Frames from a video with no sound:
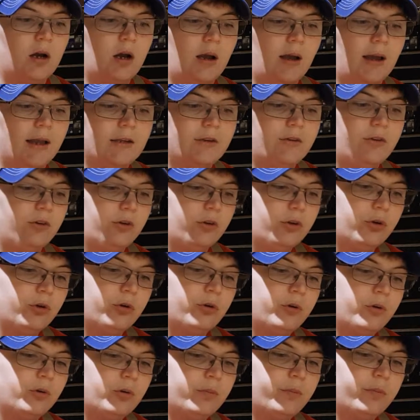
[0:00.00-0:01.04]
I
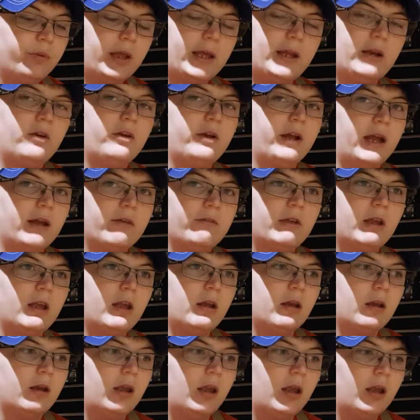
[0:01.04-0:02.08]
do plan on
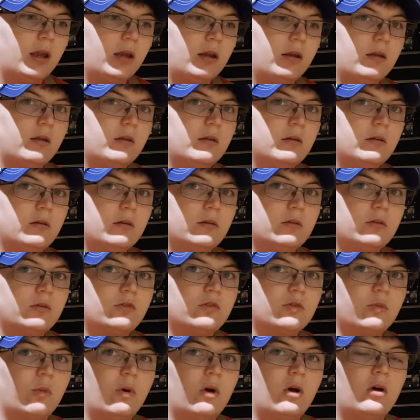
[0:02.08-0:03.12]
having a
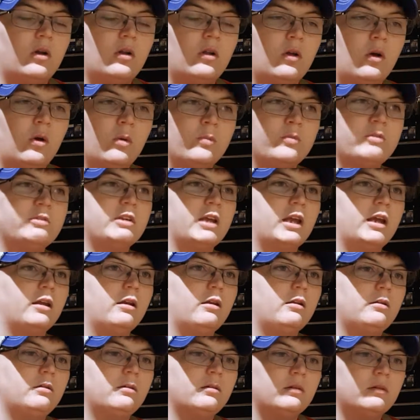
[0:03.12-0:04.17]
small
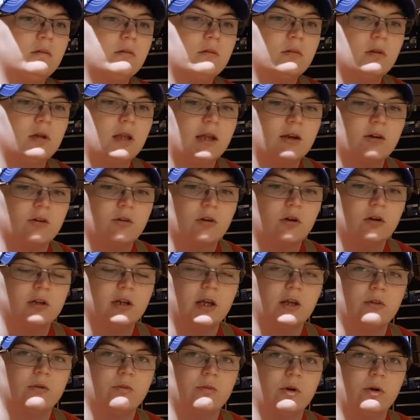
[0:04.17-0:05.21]
homestead later on
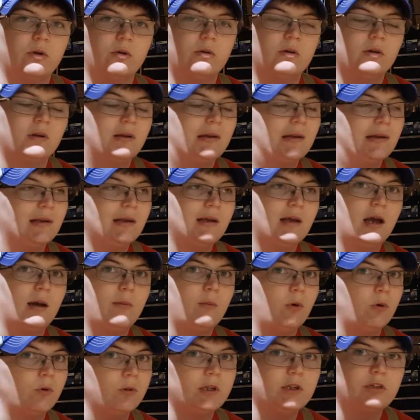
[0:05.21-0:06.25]
down the road.
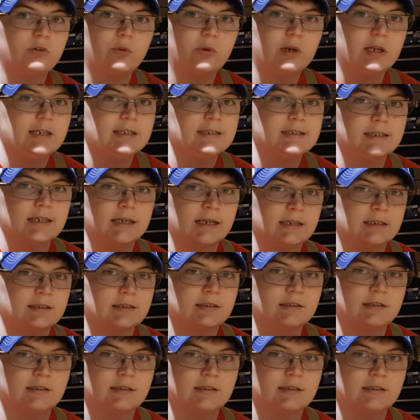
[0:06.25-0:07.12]
I'm only 26.